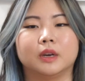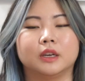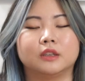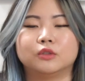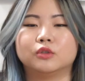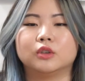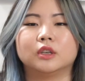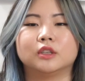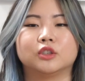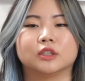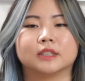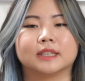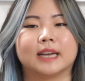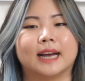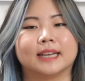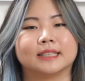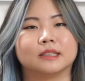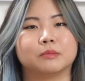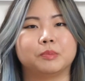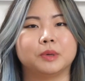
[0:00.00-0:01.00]
It just
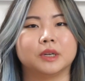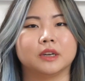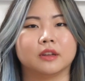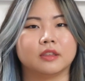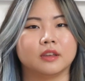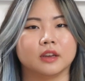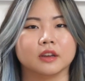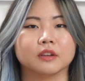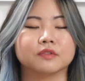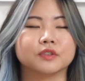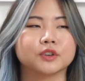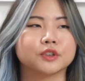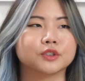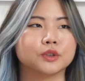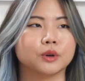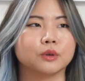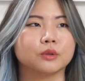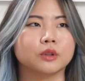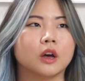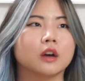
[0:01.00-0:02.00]
hasn't been a thing for
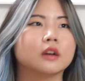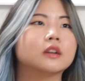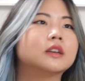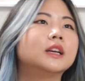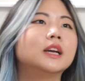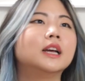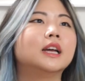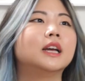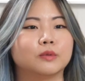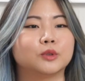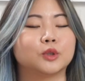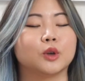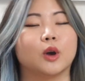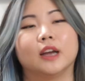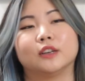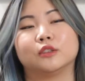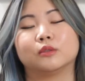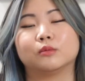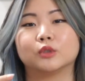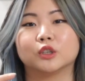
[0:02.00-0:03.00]
so long. So
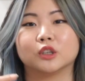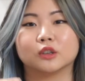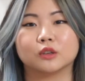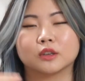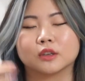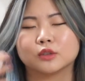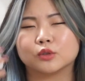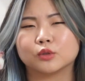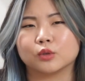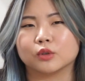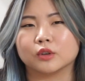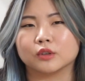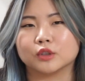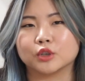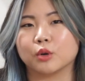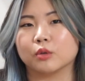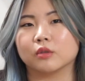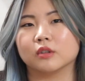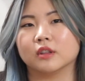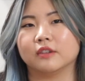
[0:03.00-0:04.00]
I sort of
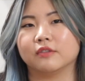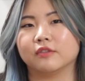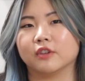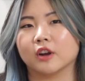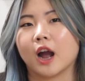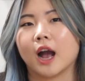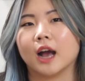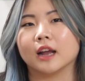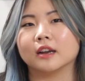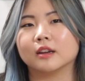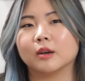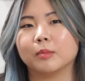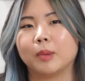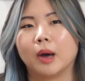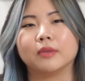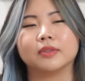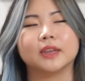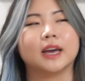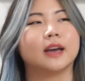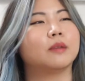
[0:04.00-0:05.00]
totally forgot
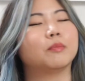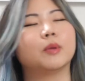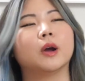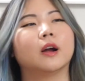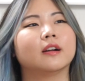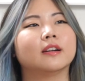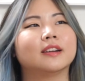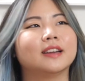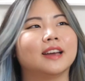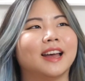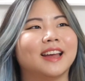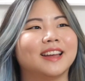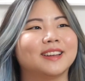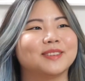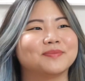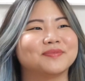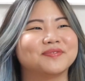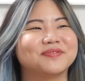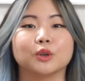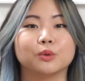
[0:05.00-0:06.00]
about that part.
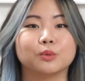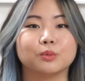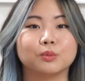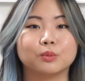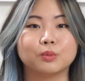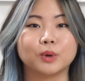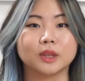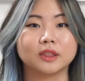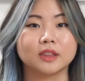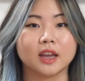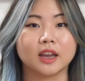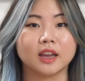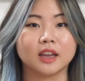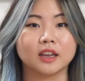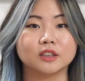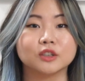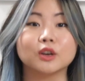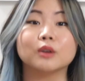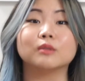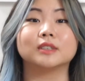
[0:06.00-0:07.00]
So what
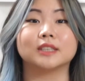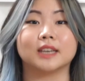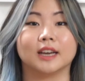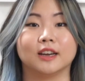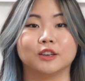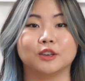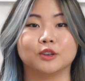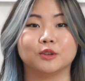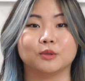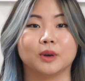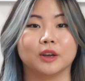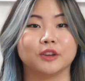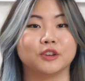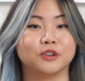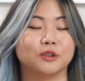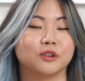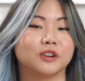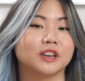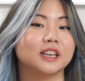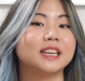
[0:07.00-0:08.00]
they don't tell you while
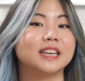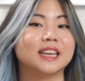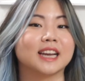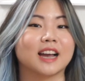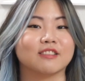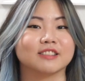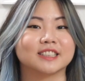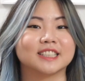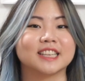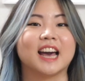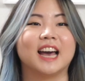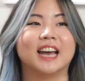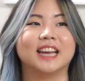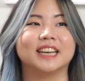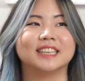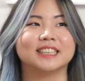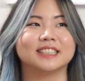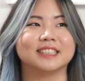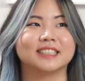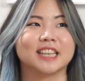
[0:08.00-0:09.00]
you're eating
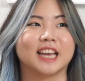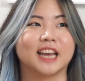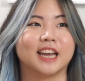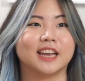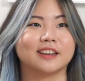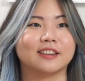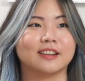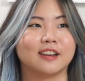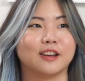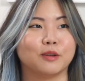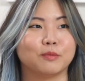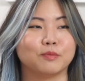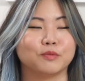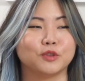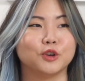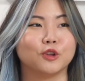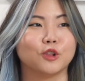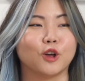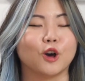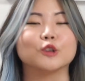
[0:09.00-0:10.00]
outside is that
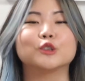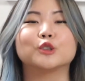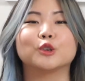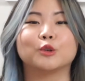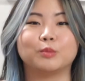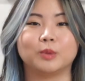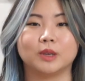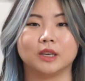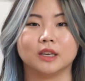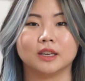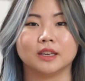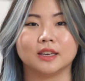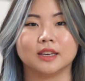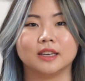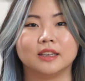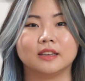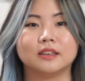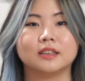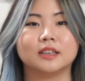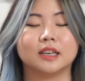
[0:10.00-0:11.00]
you'll also
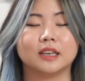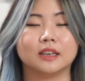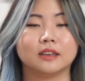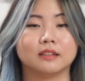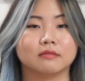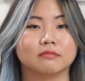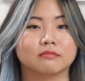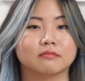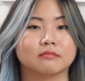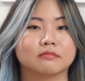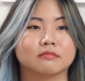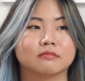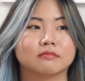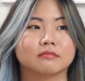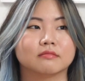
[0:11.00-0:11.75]
be eating